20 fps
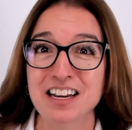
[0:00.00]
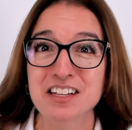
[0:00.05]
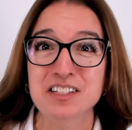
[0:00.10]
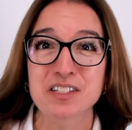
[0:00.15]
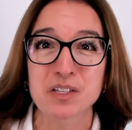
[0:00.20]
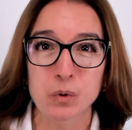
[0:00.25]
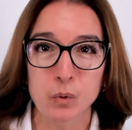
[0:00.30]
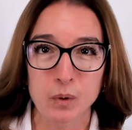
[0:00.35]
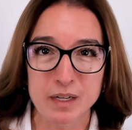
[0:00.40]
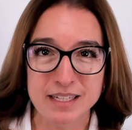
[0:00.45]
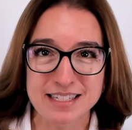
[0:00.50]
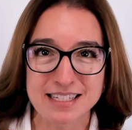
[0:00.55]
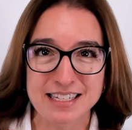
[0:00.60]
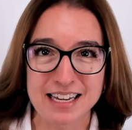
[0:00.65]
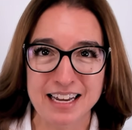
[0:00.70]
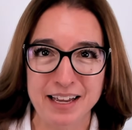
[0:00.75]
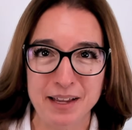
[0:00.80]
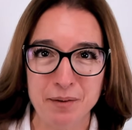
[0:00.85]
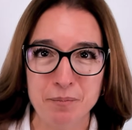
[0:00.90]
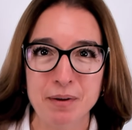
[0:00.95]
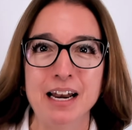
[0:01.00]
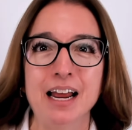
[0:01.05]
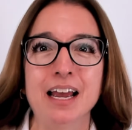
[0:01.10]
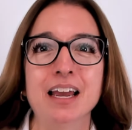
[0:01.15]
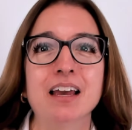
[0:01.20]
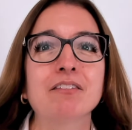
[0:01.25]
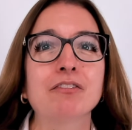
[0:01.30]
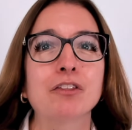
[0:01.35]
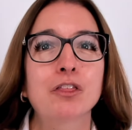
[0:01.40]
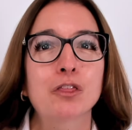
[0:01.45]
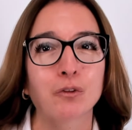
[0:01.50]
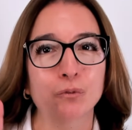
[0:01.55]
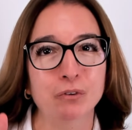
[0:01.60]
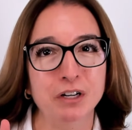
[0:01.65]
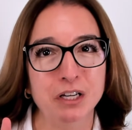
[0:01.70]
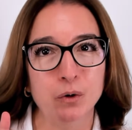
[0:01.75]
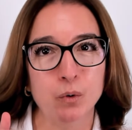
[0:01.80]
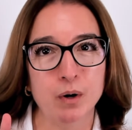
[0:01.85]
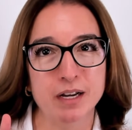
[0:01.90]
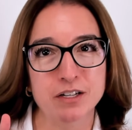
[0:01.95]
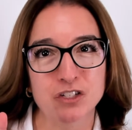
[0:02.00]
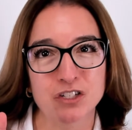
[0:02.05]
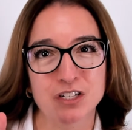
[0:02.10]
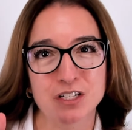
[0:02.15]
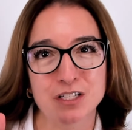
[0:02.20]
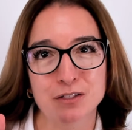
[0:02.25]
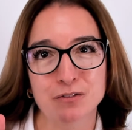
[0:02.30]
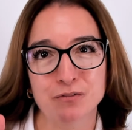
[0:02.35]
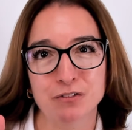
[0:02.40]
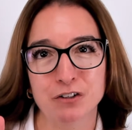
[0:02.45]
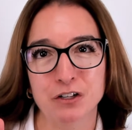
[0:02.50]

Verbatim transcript: it's quiz time, and I have three questions for